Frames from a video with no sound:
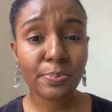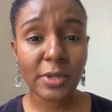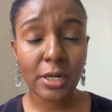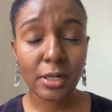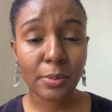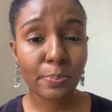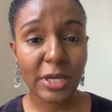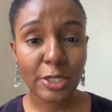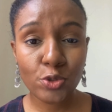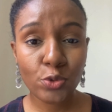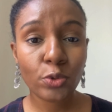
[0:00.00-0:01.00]
um,
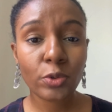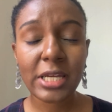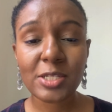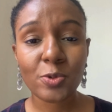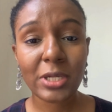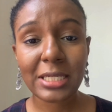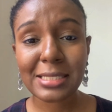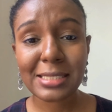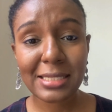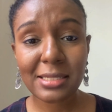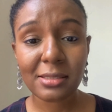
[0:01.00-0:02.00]
petrol as well as
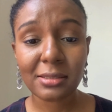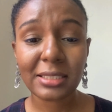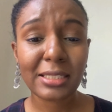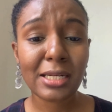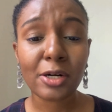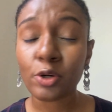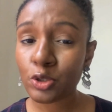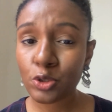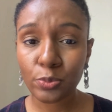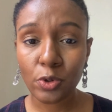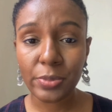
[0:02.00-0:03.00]
diesel in our
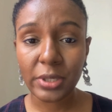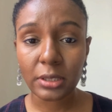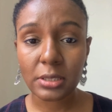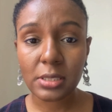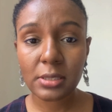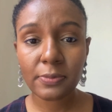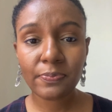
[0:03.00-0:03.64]
automobiles.